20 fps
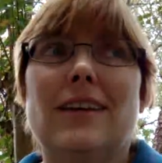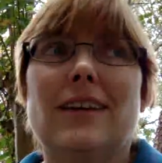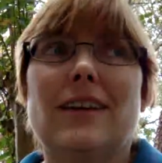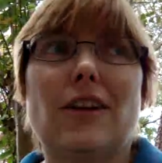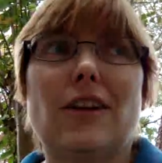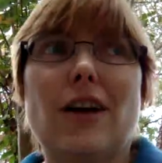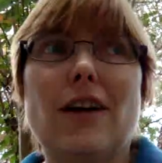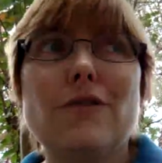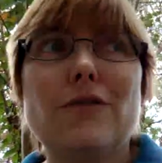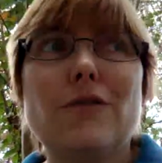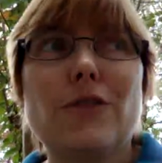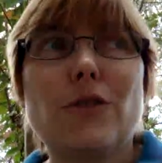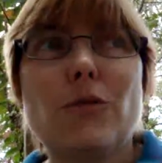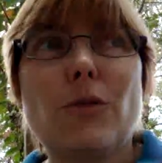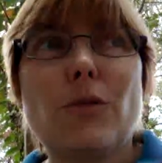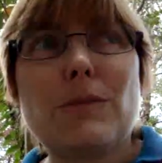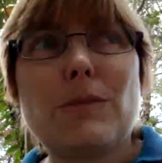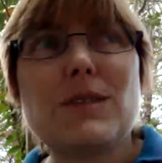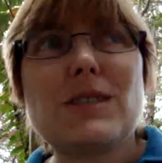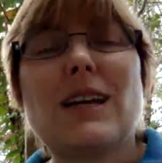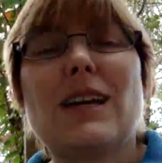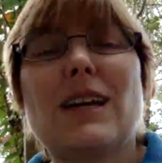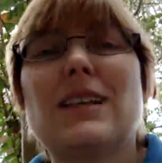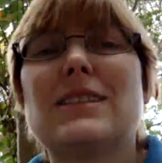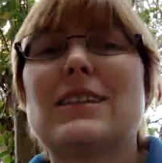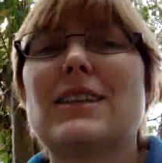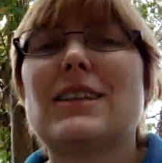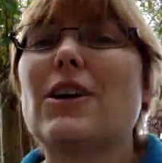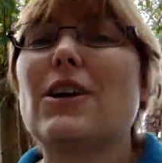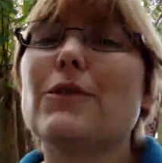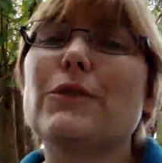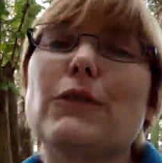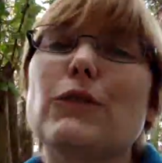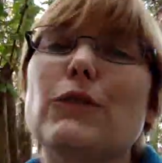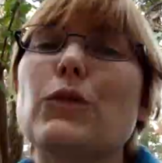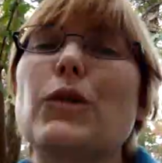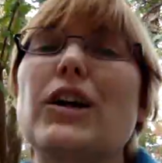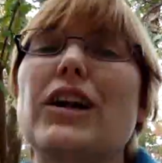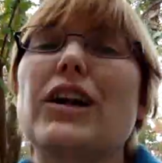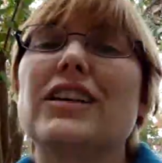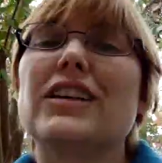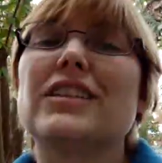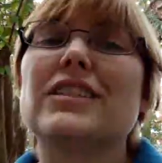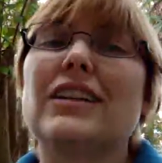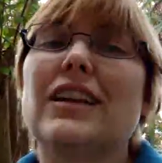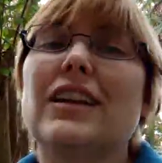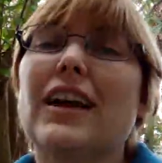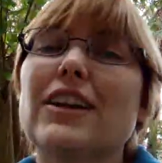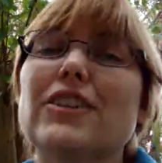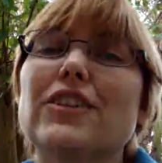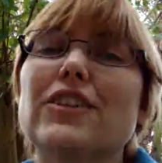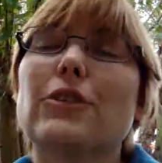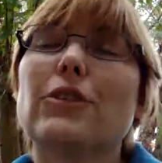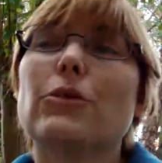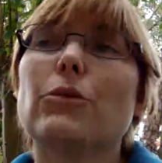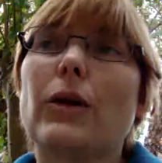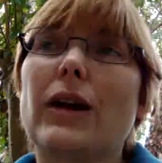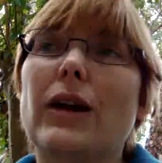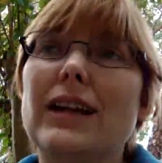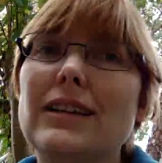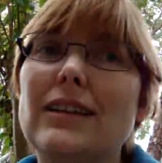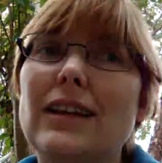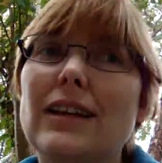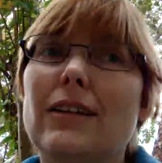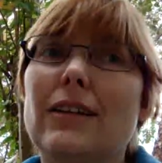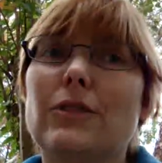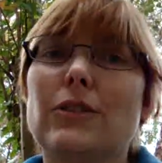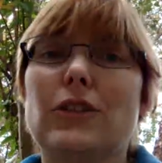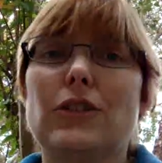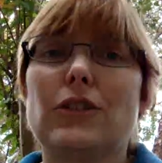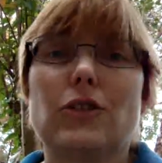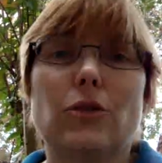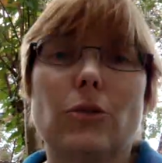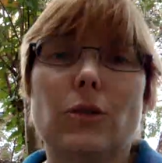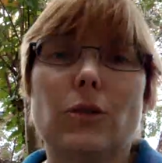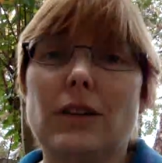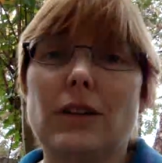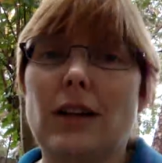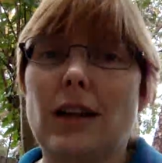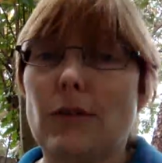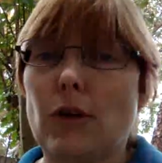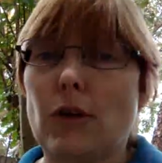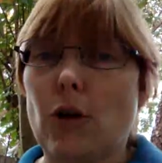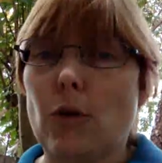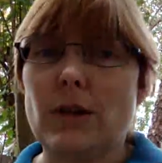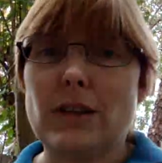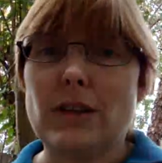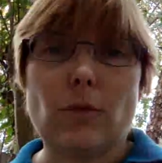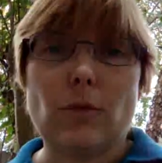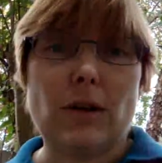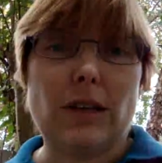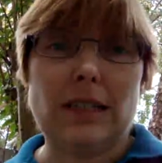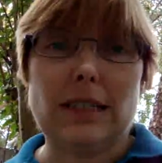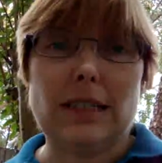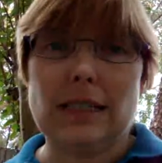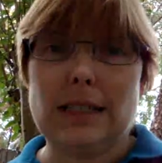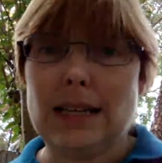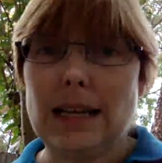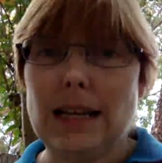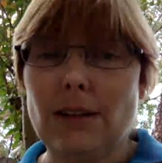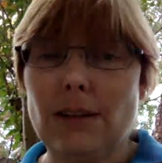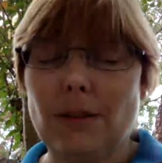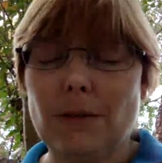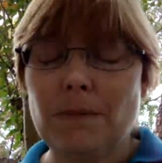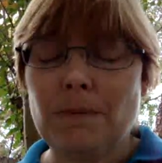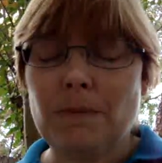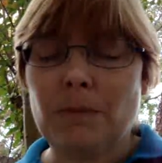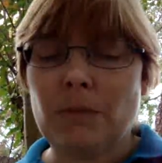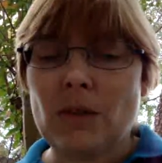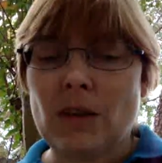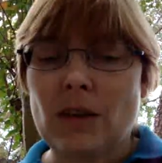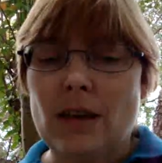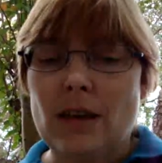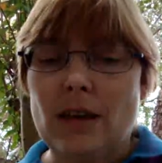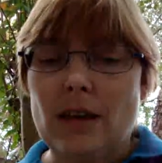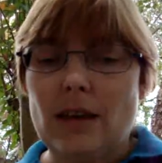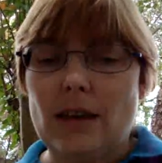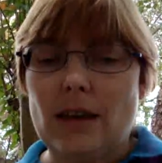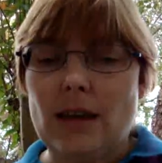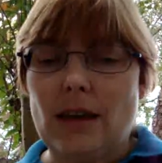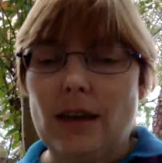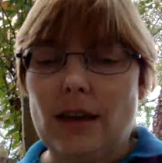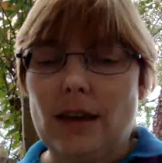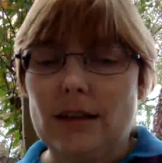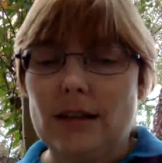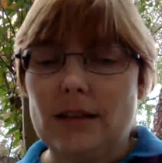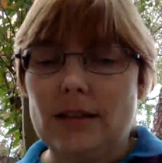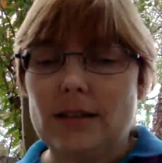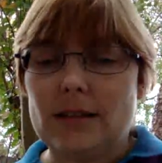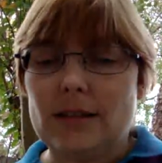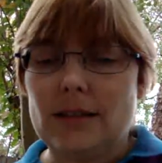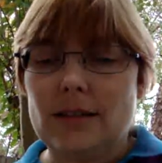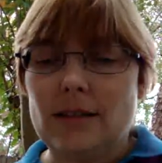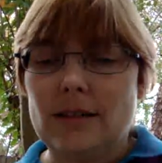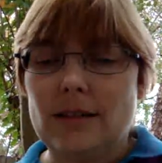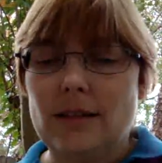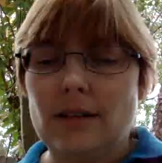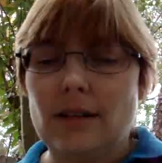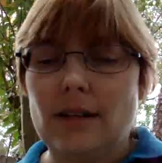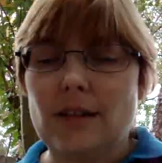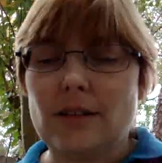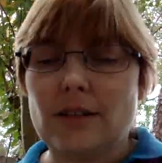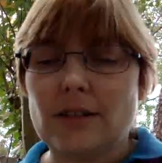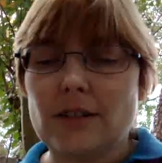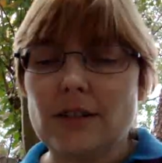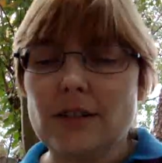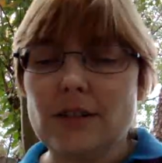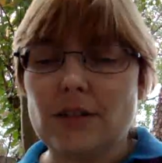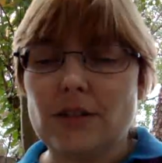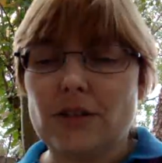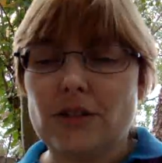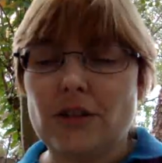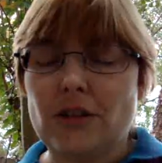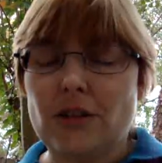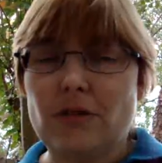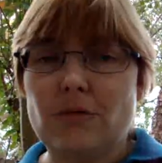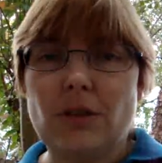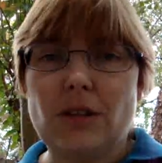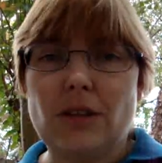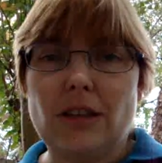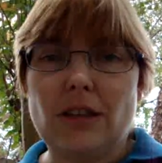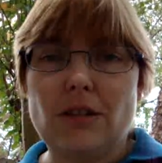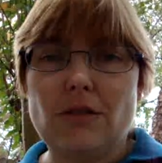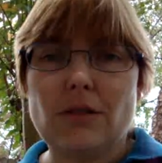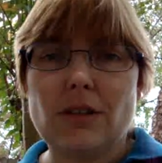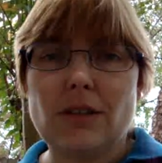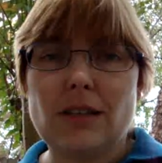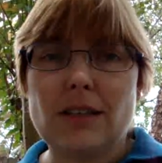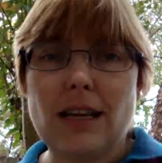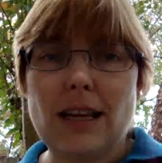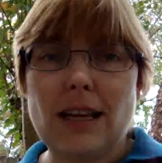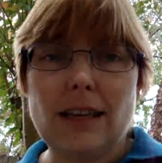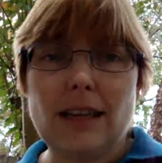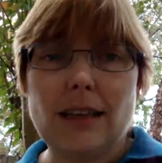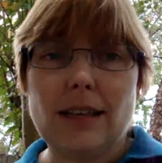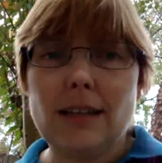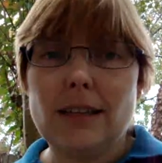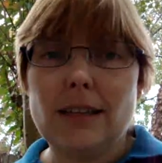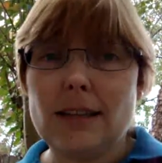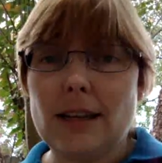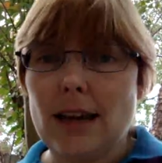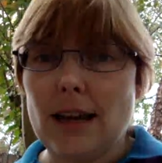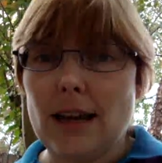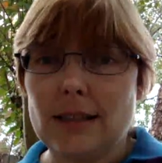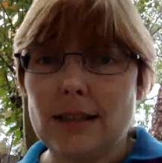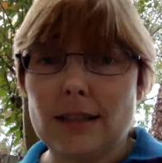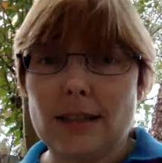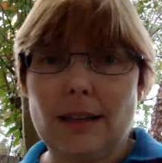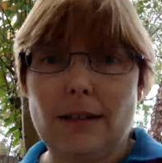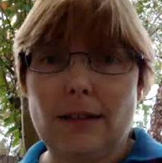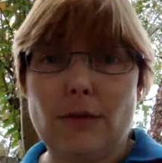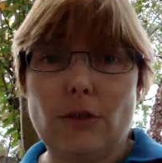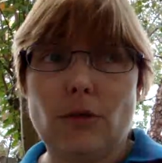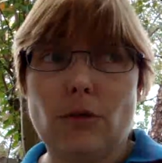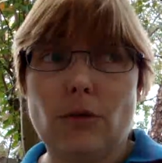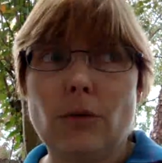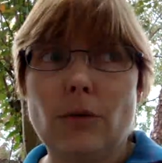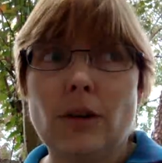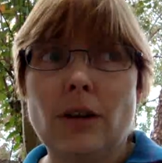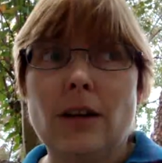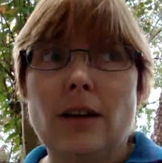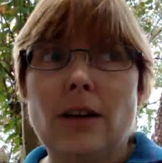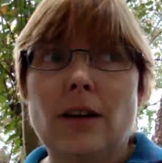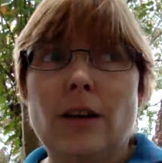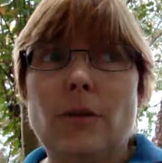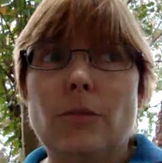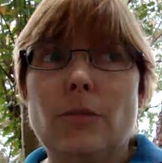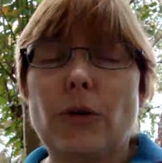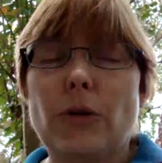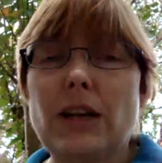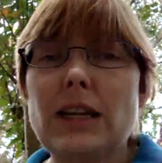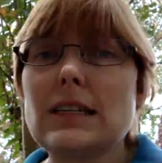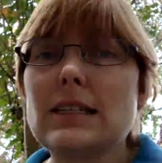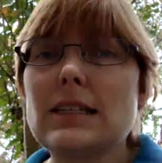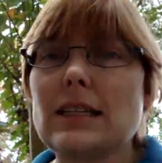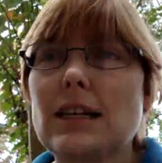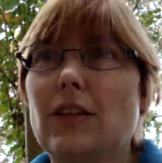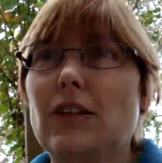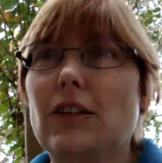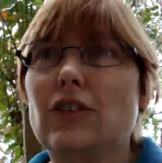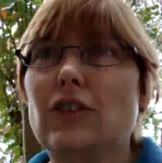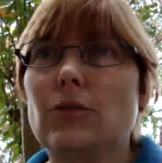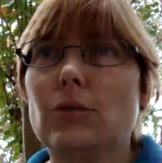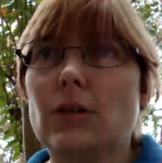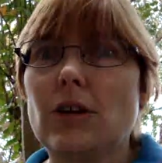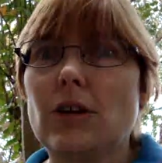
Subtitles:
the websites, get off everywhere else, and actually write down the story that I've always wanted to tell. And it's also shown me that you can take any task, and if you break it down into